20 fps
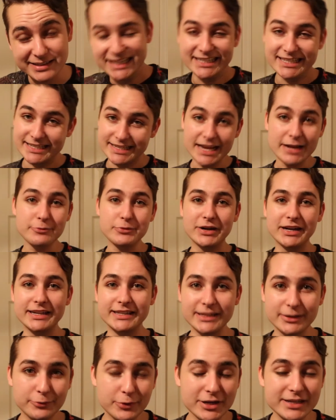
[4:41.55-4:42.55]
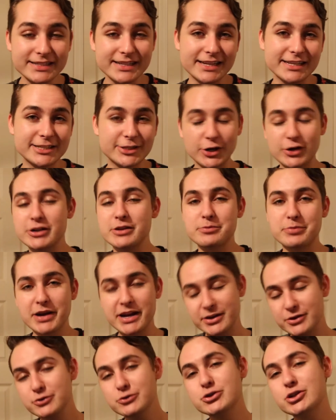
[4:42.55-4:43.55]
Instead, what I did was I started a
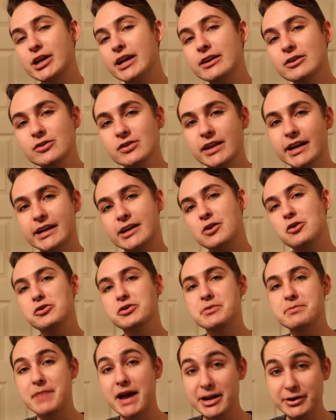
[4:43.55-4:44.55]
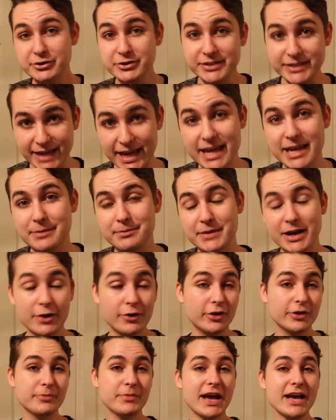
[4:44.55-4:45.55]
brand new channel and I called it Matters Game. Now
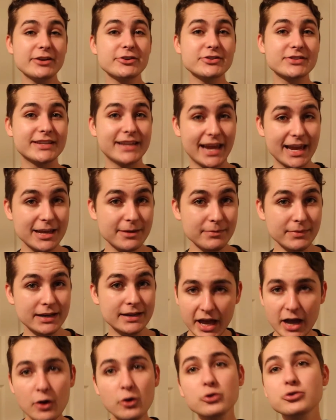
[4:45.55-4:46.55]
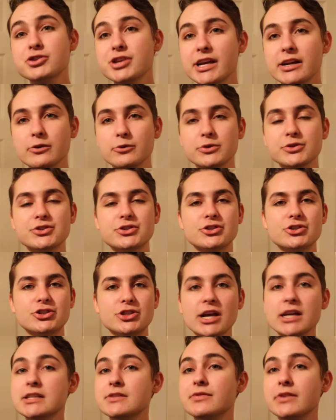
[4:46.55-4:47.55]
on Matters Game, that whole channel was
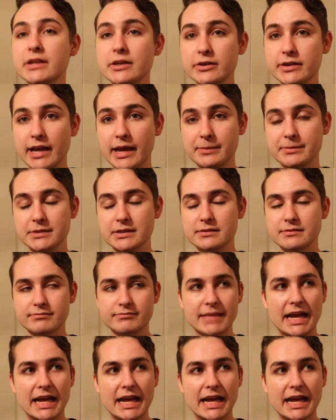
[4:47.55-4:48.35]
just video games.